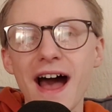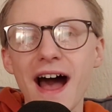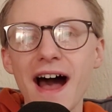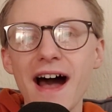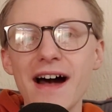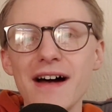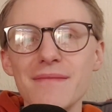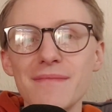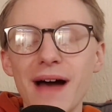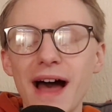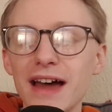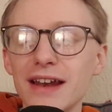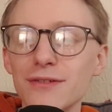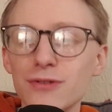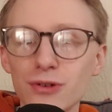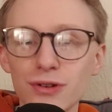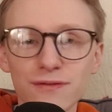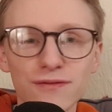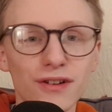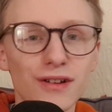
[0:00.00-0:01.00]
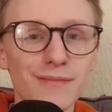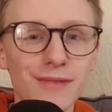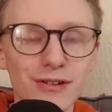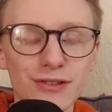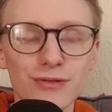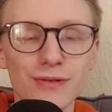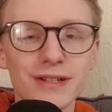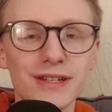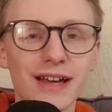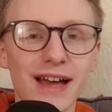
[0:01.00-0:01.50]
And of course, follow me on
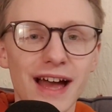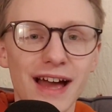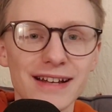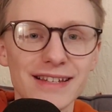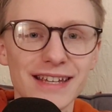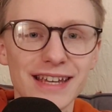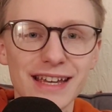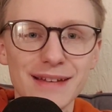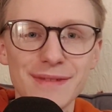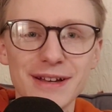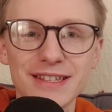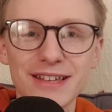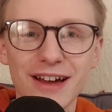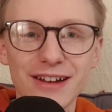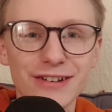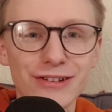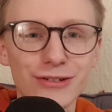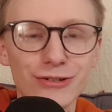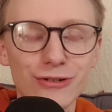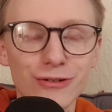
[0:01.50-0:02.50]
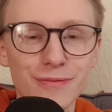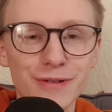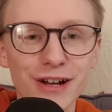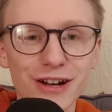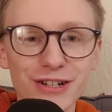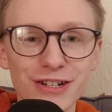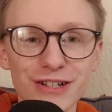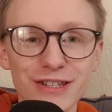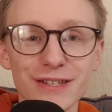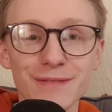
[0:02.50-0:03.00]
Twitter at
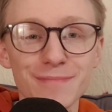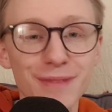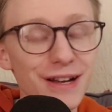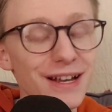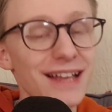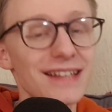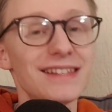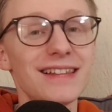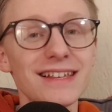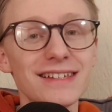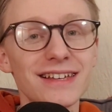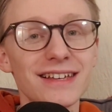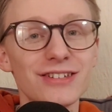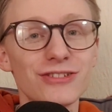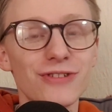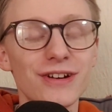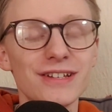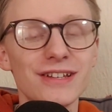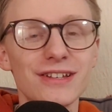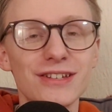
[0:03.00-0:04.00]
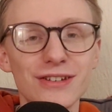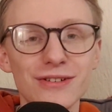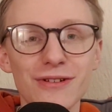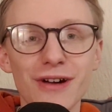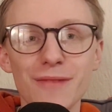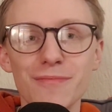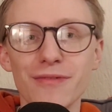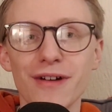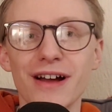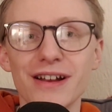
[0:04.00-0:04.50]
EMS_Productions. But yes, let's get straight into
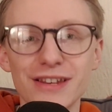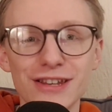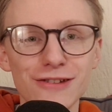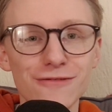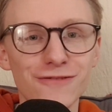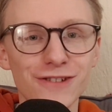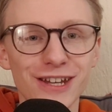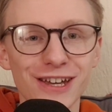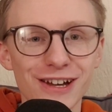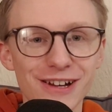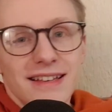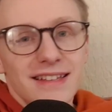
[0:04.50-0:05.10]
a brand new video.